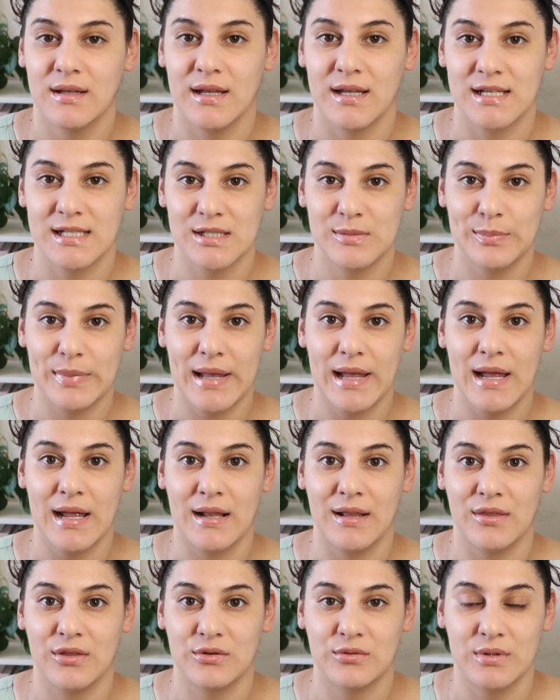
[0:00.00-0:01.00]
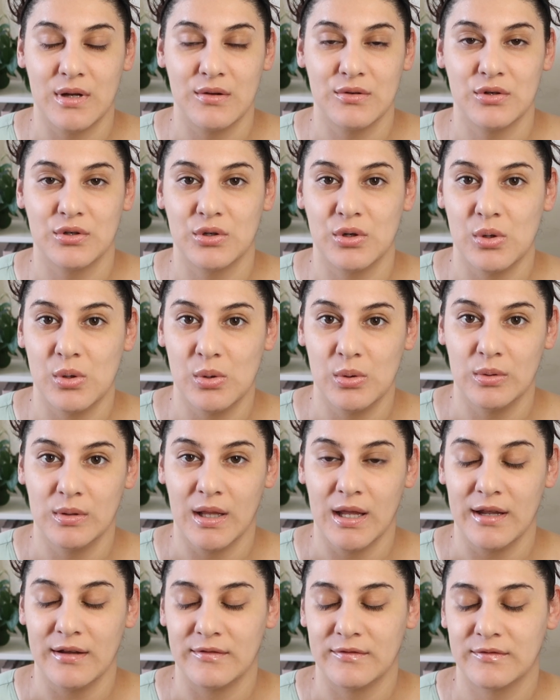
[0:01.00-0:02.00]
expand throughout your whole
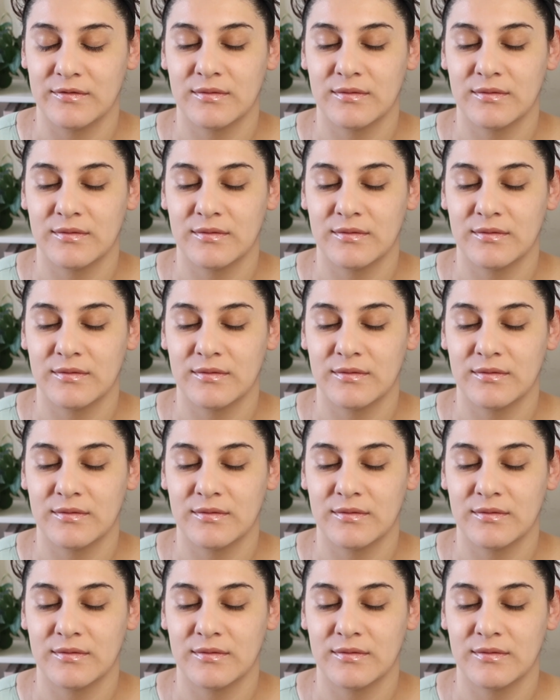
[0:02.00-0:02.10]
life.